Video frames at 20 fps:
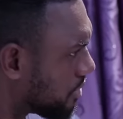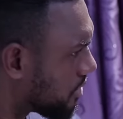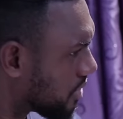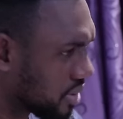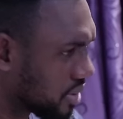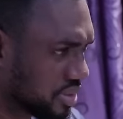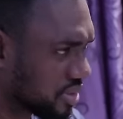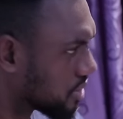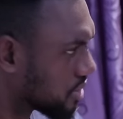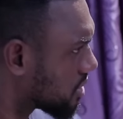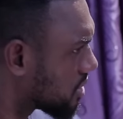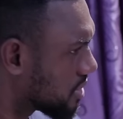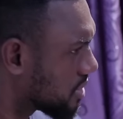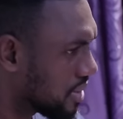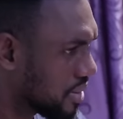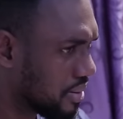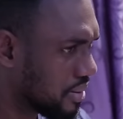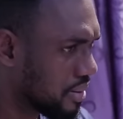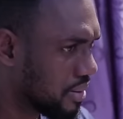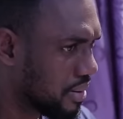with her just
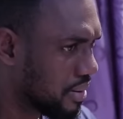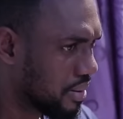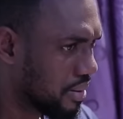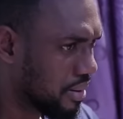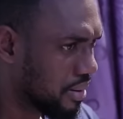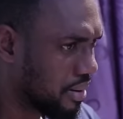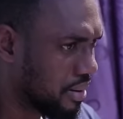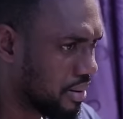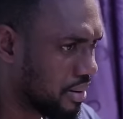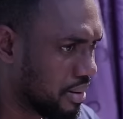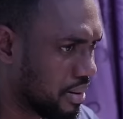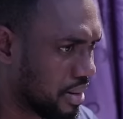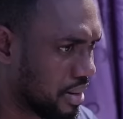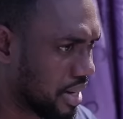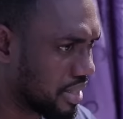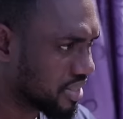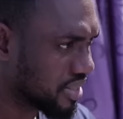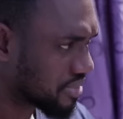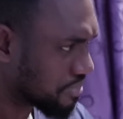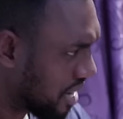
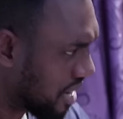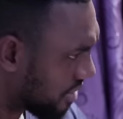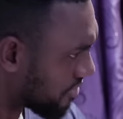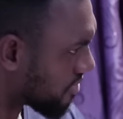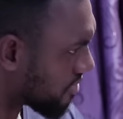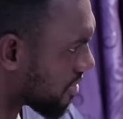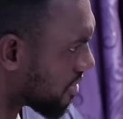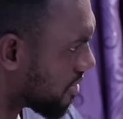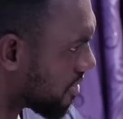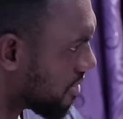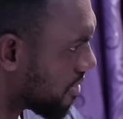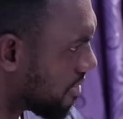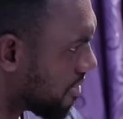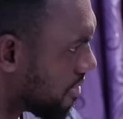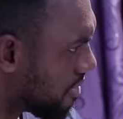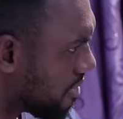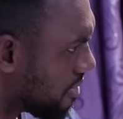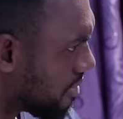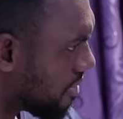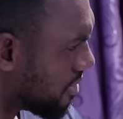last month.
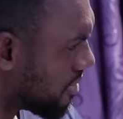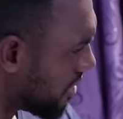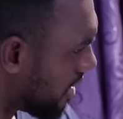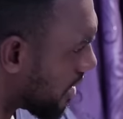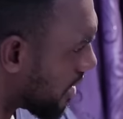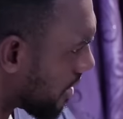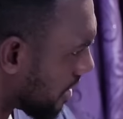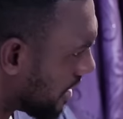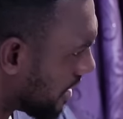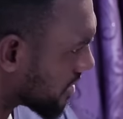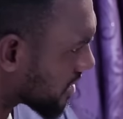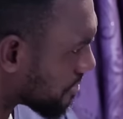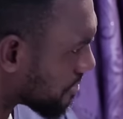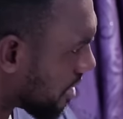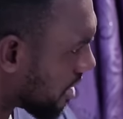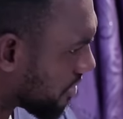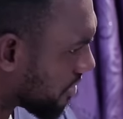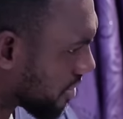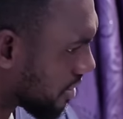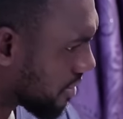Yeah, last
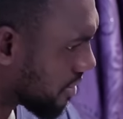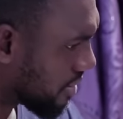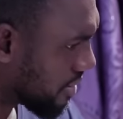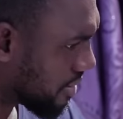month.